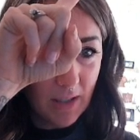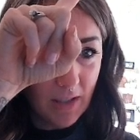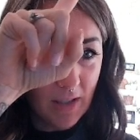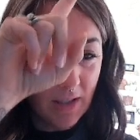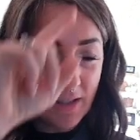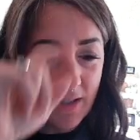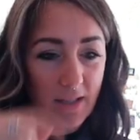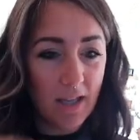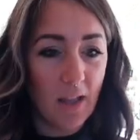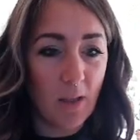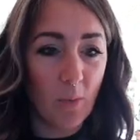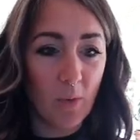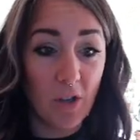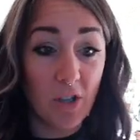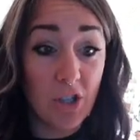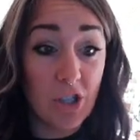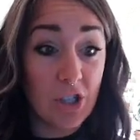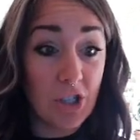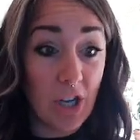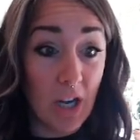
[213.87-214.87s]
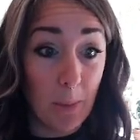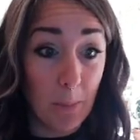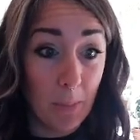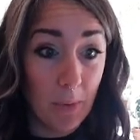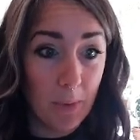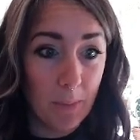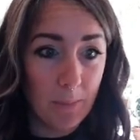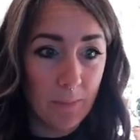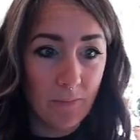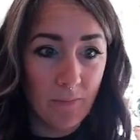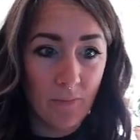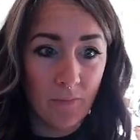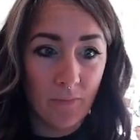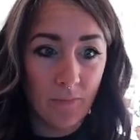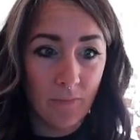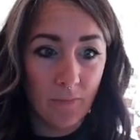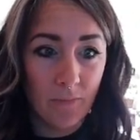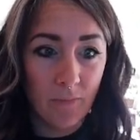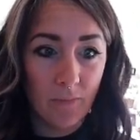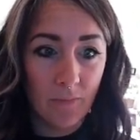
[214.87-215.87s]
it'll say the word shape.
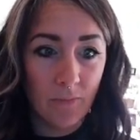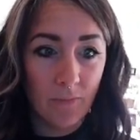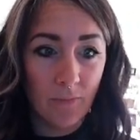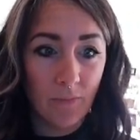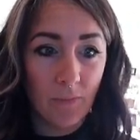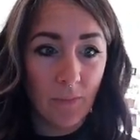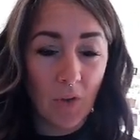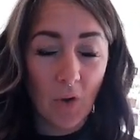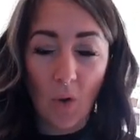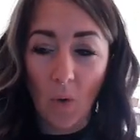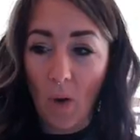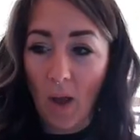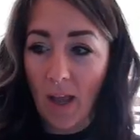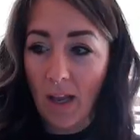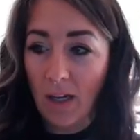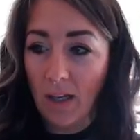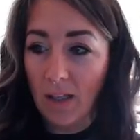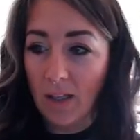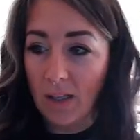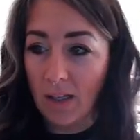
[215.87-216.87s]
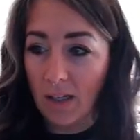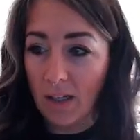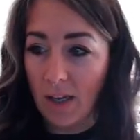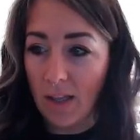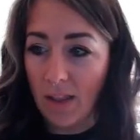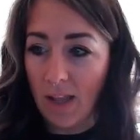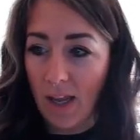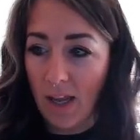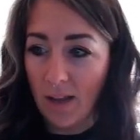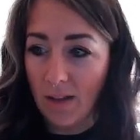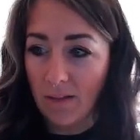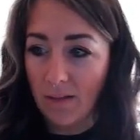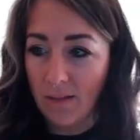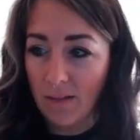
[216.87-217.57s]
Go ahead and click on that.